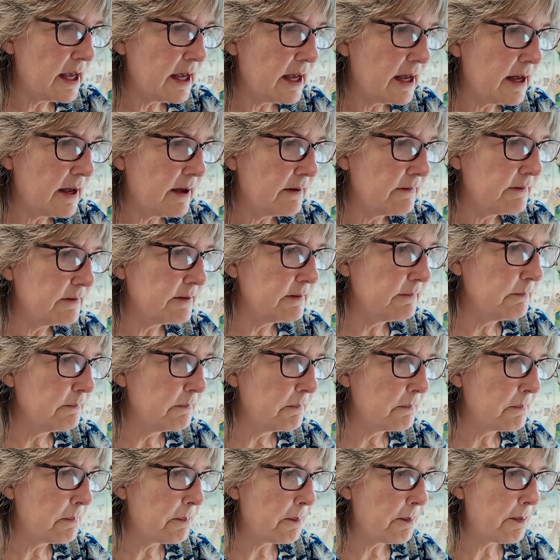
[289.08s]
have.
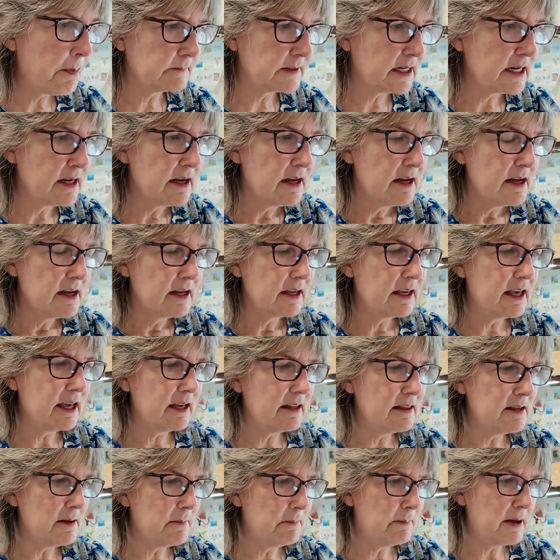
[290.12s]

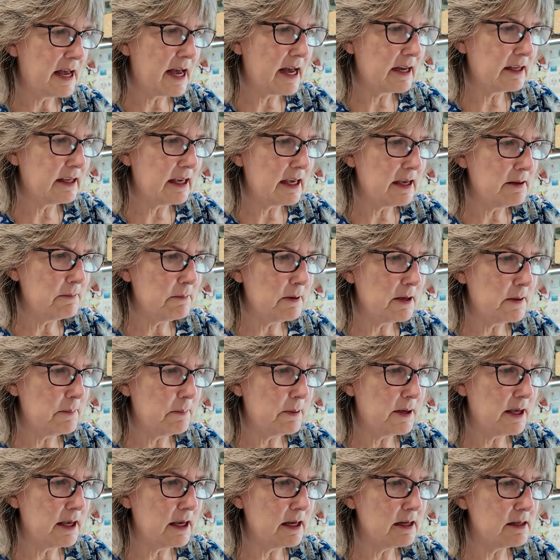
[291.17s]
Can the backing be
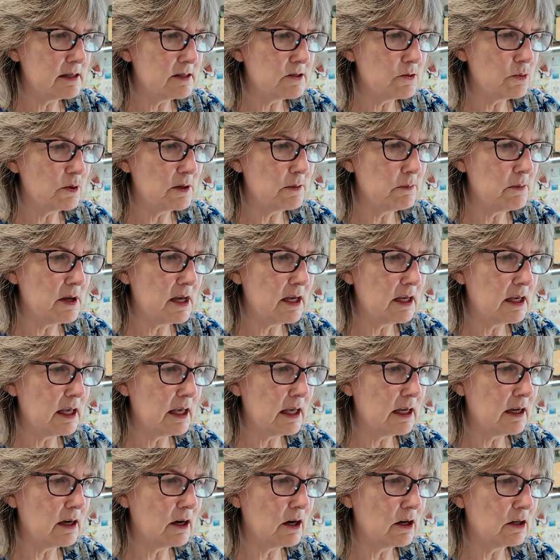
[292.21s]
pieced when
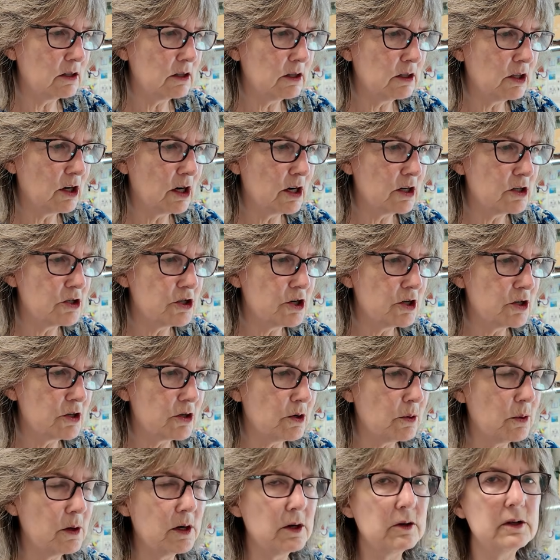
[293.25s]
making a larger
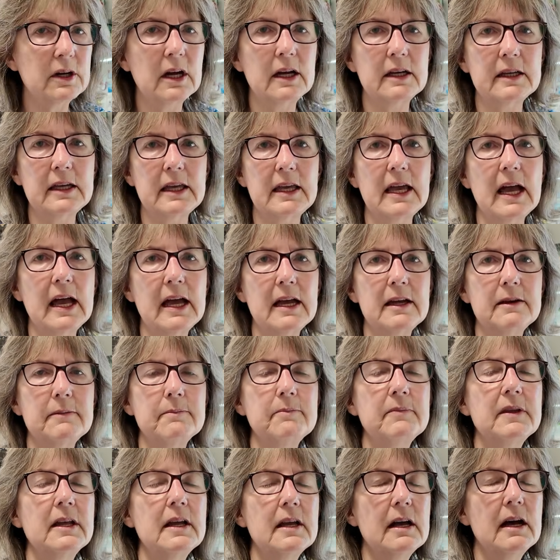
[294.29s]
quilt?
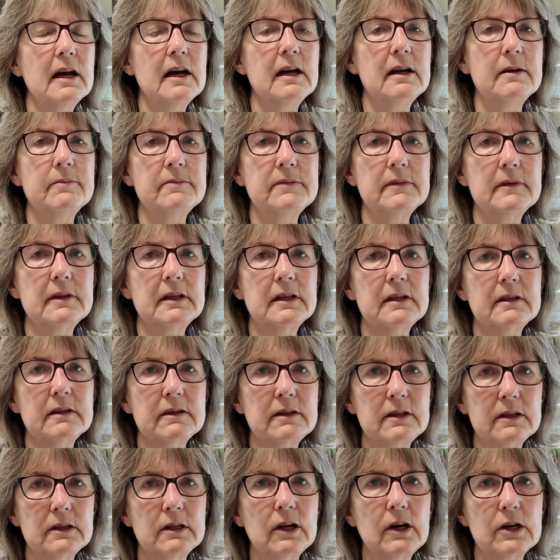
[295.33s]
Again,
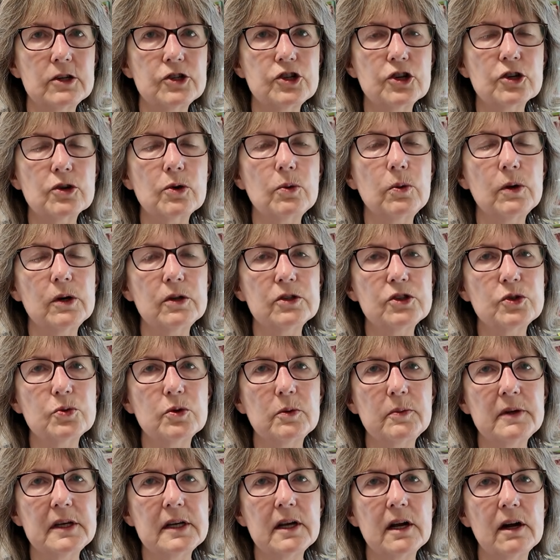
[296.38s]
The larger quilts
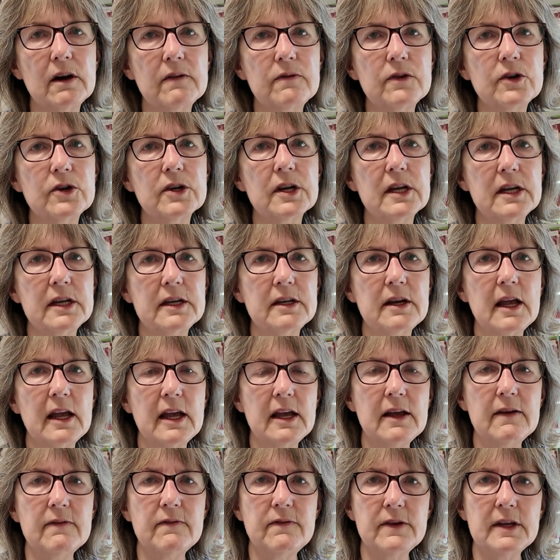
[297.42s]
will be covered in
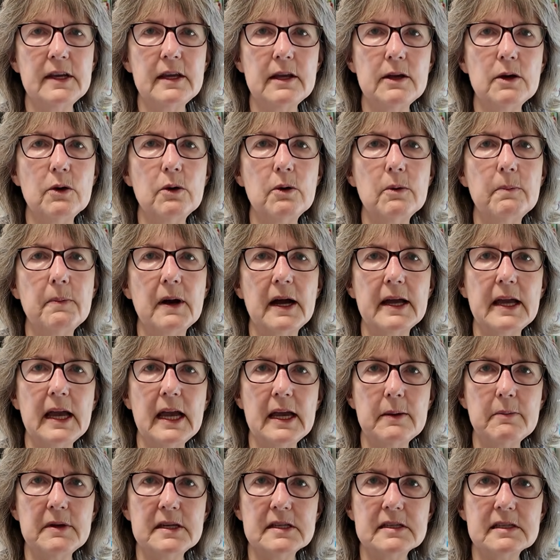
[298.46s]
a video by
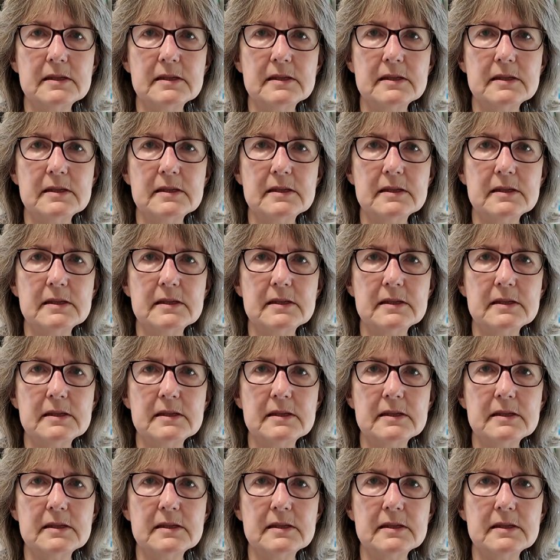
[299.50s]
Amy